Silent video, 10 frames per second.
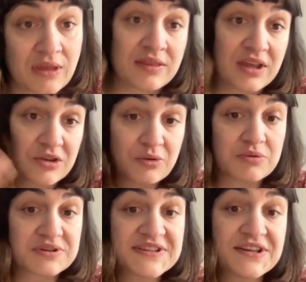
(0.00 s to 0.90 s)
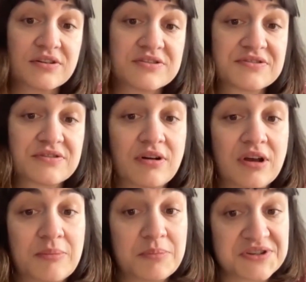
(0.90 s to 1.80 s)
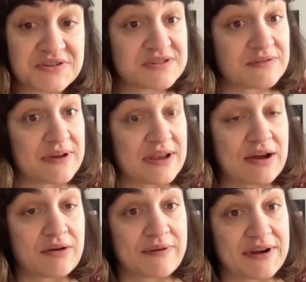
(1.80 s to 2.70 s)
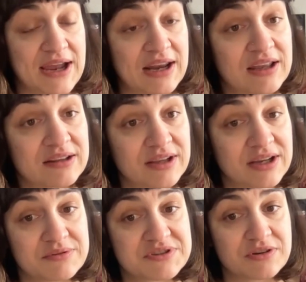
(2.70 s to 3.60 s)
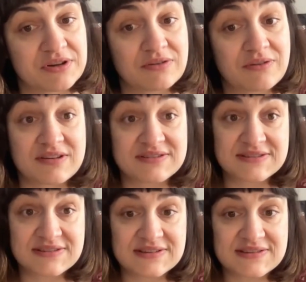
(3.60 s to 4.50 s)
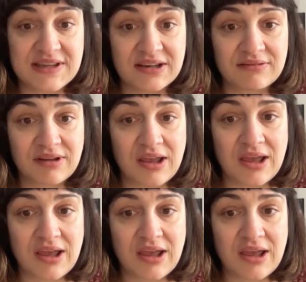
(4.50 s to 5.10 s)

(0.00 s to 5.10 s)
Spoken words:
Then you will see also Visions of an Island, that it was done in 2016.